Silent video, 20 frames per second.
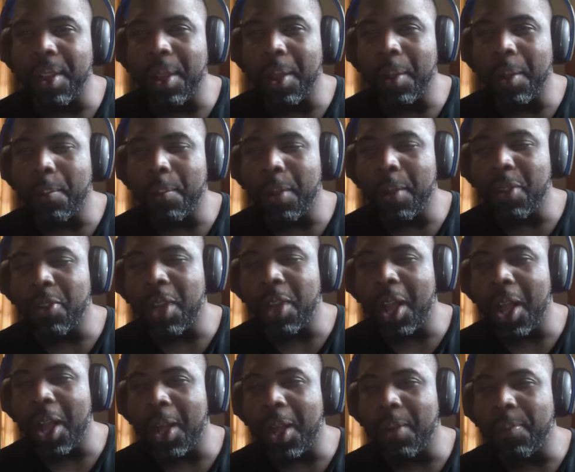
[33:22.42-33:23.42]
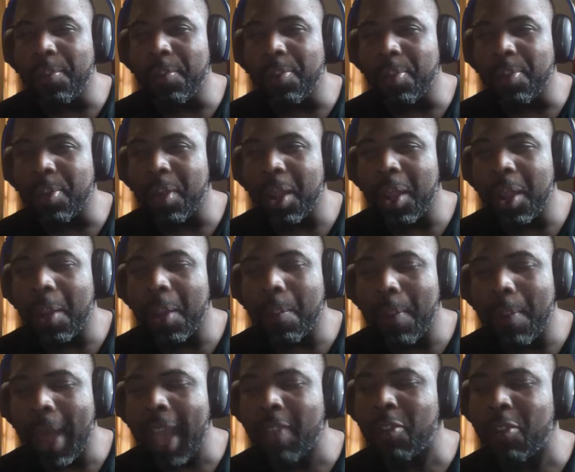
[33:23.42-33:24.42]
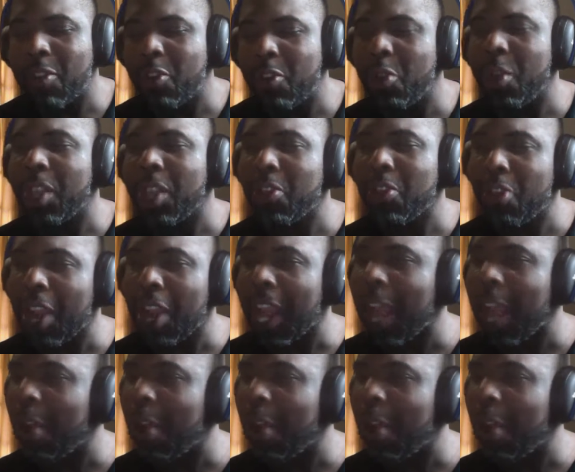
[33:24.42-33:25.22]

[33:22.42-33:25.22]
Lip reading: But Max, did you get to check out